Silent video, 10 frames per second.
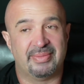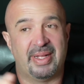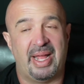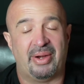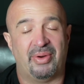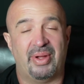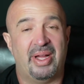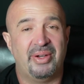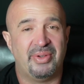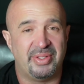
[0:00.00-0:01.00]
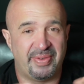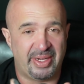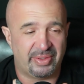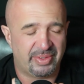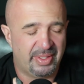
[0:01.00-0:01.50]
I don't know, hundreds of
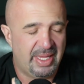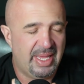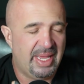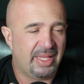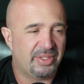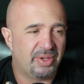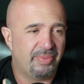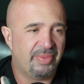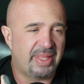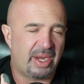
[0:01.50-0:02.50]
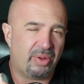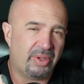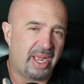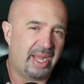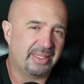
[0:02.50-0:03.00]
years. And so that whole
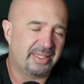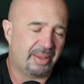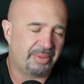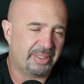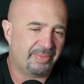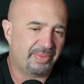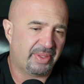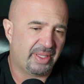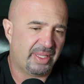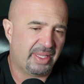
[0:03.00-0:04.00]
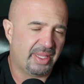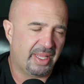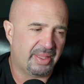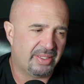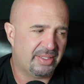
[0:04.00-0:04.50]
concept,
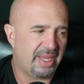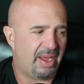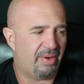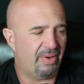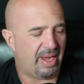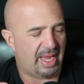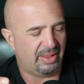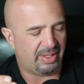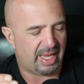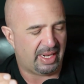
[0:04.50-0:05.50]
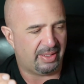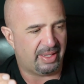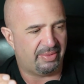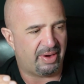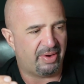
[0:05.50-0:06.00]
this is how I look at it.
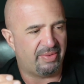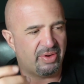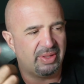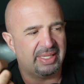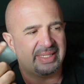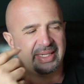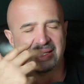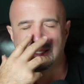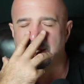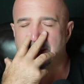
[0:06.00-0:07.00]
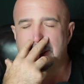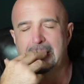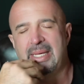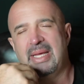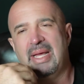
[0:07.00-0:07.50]
And if, I, if you're listening to this,
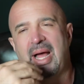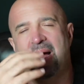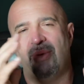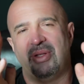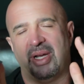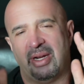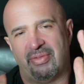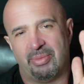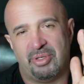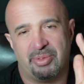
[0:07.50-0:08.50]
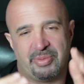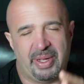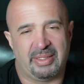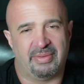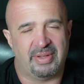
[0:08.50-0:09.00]
I would look at it from two
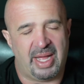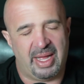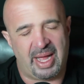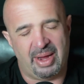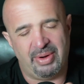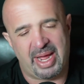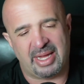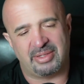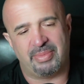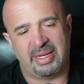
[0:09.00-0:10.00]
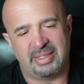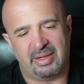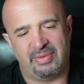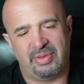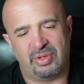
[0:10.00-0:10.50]
perspectives. I would ask
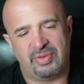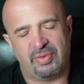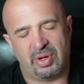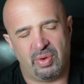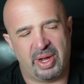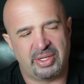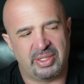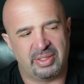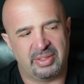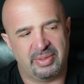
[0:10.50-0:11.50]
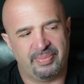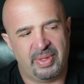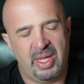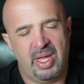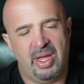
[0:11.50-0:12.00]
myself those four questions
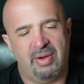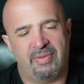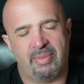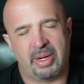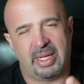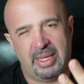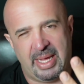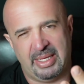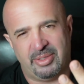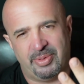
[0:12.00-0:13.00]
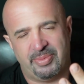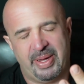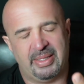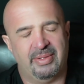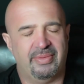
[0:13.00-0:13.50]
from a client's
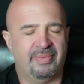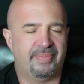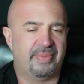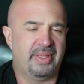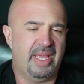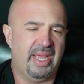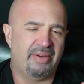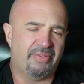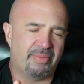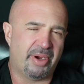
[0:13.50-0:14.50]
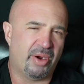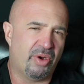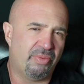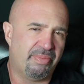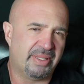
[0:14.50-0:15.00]
perspective and from our
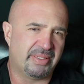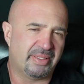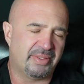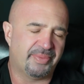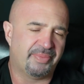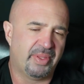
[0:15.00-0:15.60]
own business.